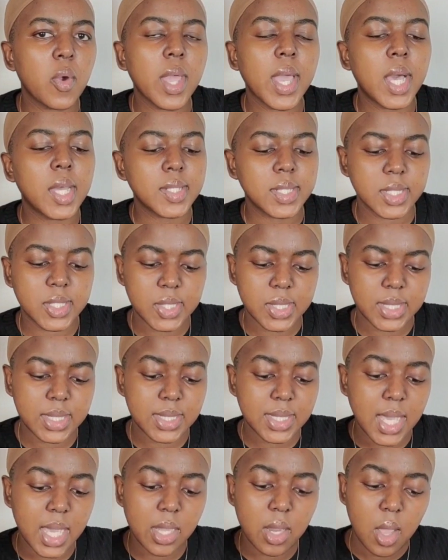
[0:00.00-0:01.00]
going out into the
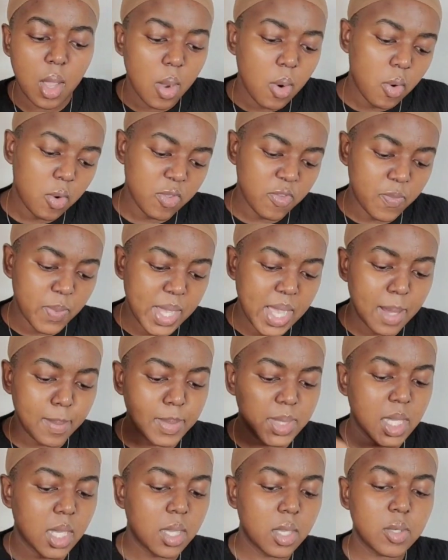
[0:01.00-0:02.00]
sun, or you've become
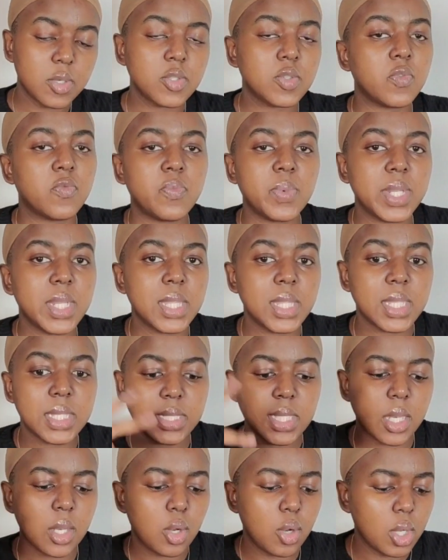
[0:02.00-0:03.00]
darker because you've been in the
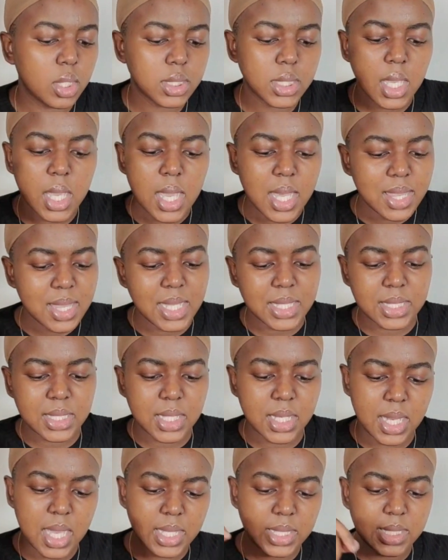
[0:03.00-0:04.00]
sun a lot. That's
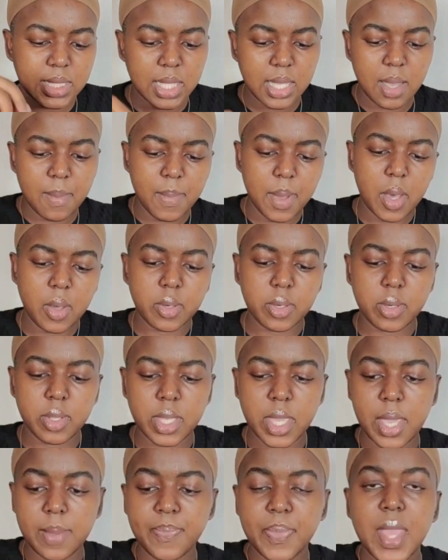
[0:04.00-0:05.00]
the nice thing about it.
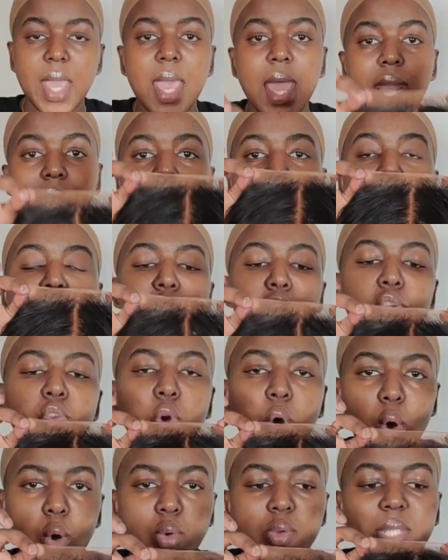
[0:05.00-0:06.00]
Okay, now I
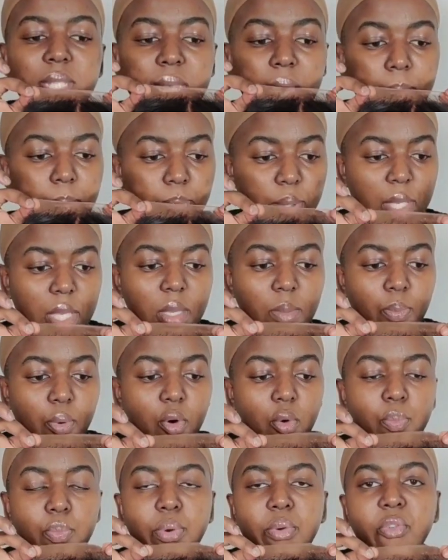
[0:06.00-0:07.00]
know some
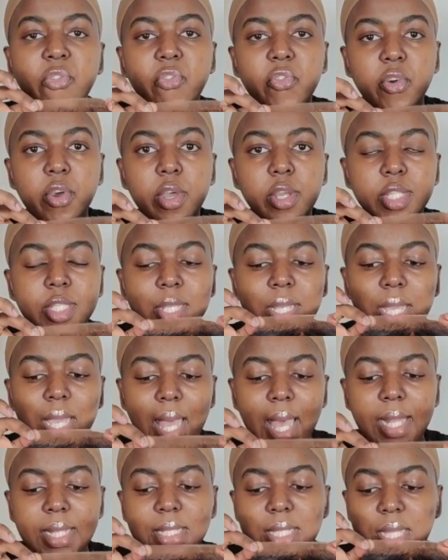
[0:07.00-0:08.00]
people prefer to
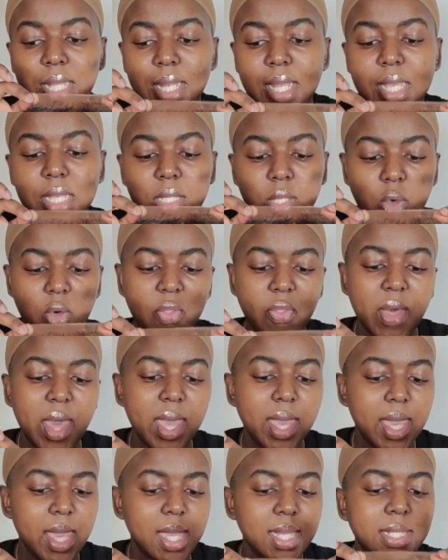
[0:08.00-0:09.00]
cut the lace on
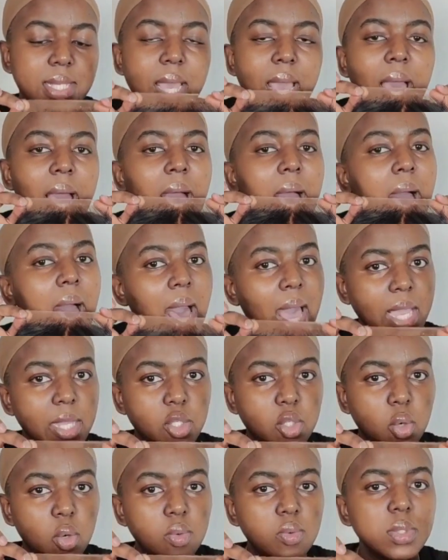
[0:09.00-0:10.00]
their head. I
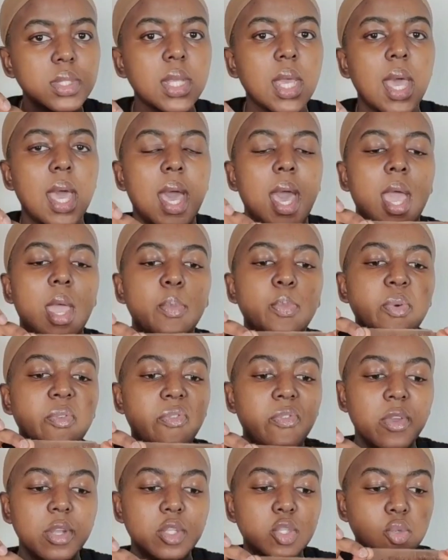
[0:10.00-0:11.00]
don't. I
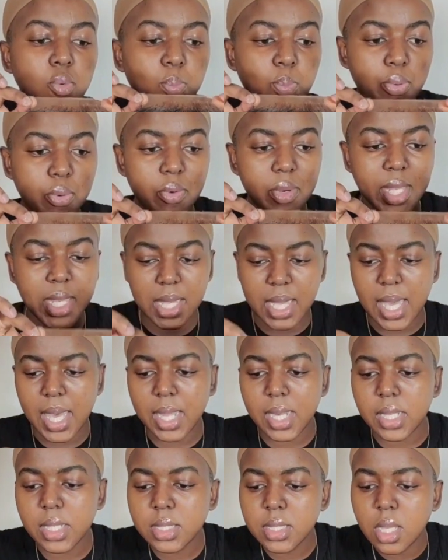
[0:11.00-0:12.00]
prefer to
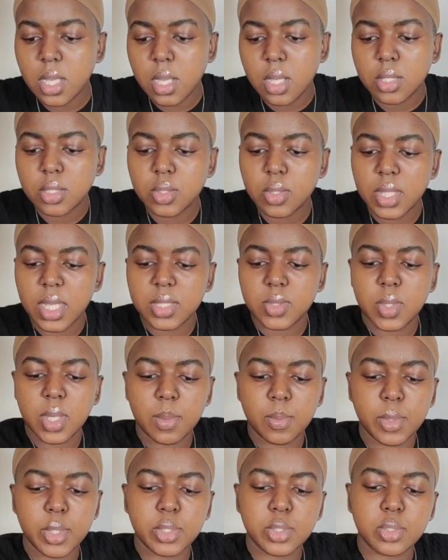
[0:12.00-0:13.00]
pre-cut it. So that's what
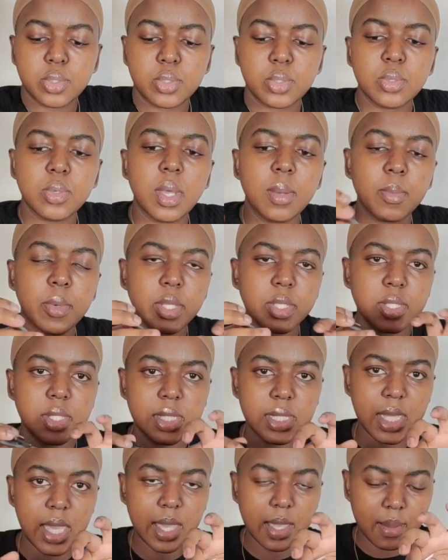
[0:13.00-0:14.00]
I'm going to do. I'm going to
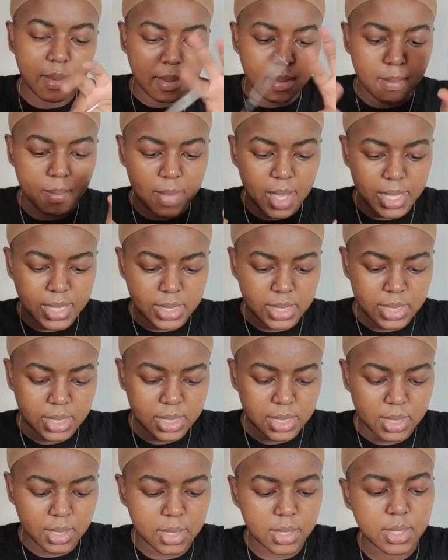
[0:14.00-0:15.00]
take my
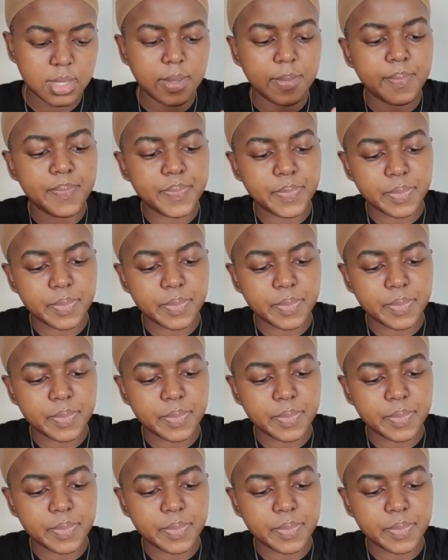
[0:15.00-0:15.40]
scissors